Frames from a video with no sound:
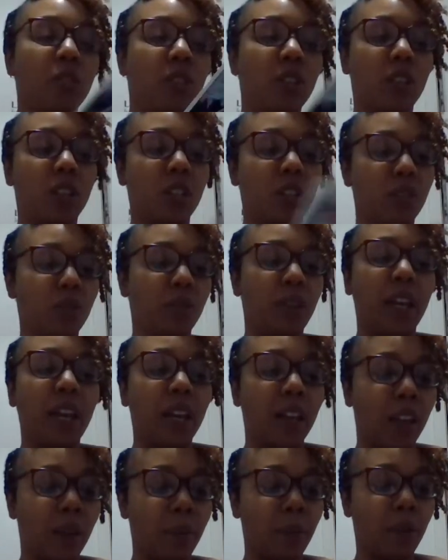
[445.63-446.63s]
couldn't do that
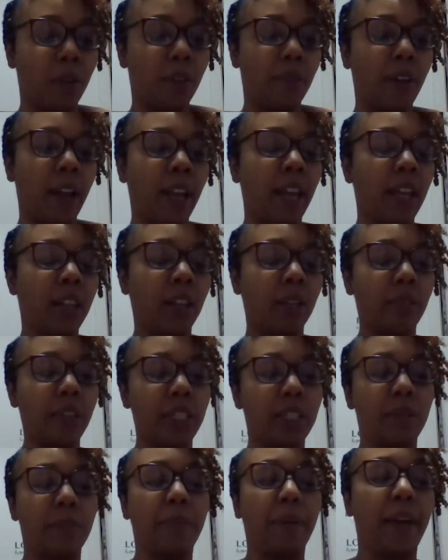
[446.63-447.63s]
anymore, right? In the
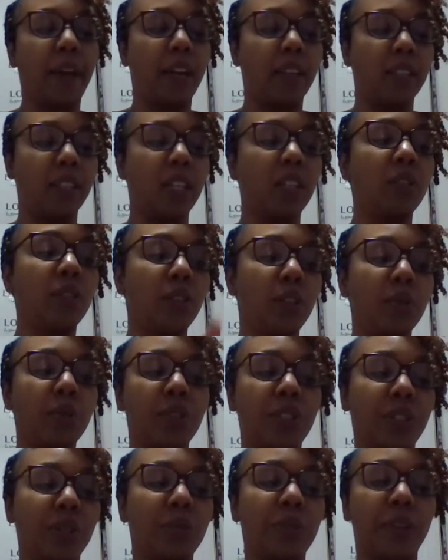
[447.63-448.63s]
recent past, either you
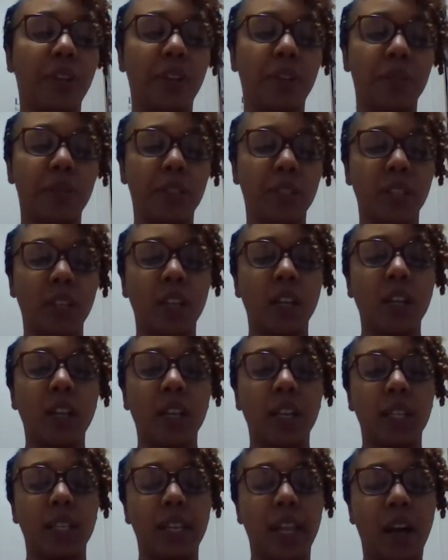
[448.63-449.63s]
or someone else.
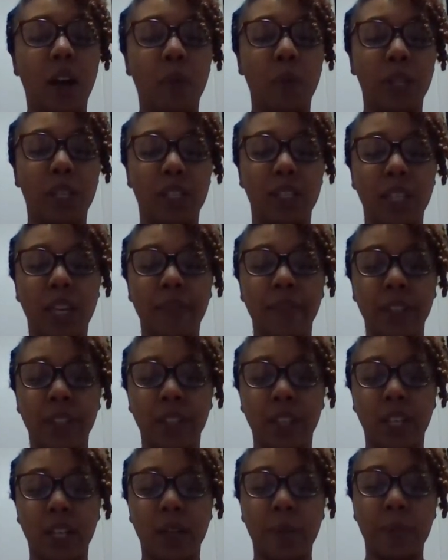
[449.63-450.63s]
Now with the Seven
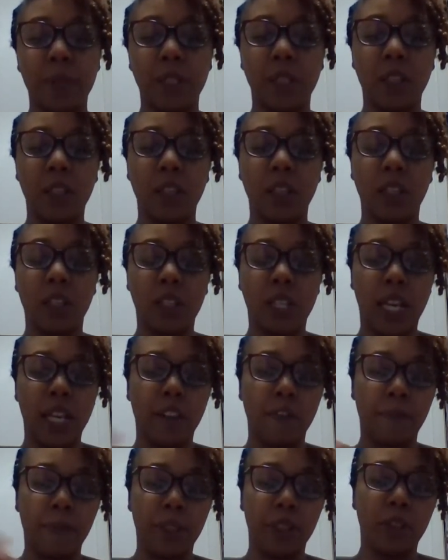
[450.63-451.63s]
of Cups and the Knight
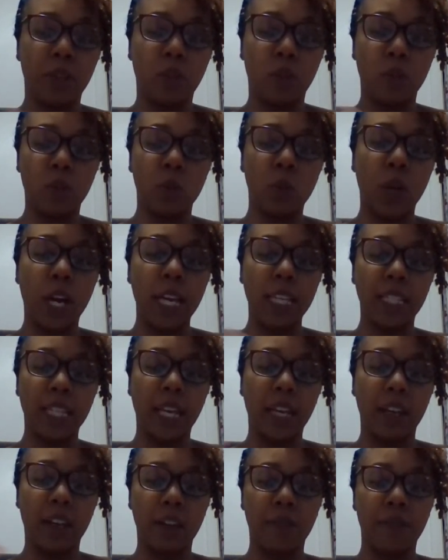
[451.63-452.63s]
of Pentacles, why is
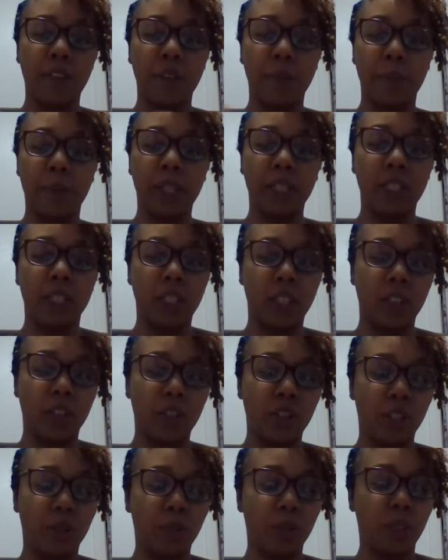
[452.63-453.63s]
that here for the present
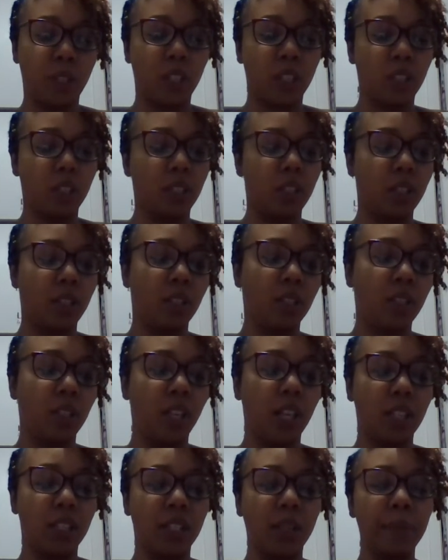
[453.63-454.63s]
energy, please?
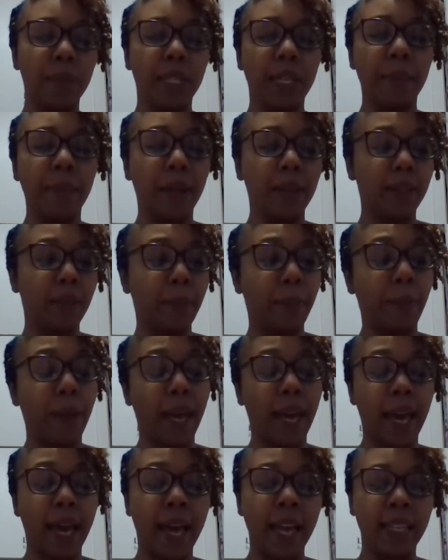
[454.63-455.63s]
Yeah, something about the
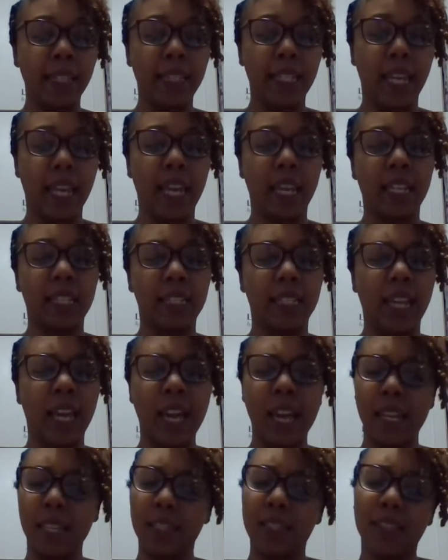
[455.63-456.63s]
past, and it's
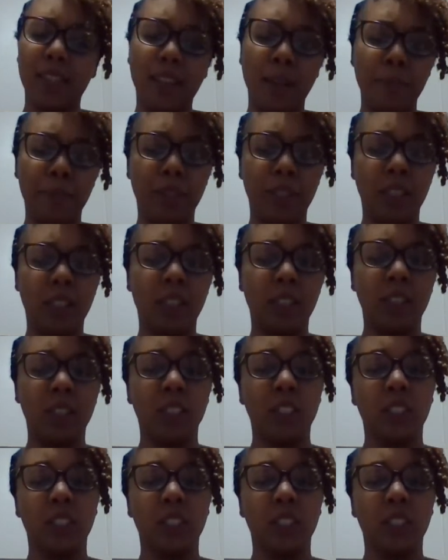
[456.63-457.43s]
like something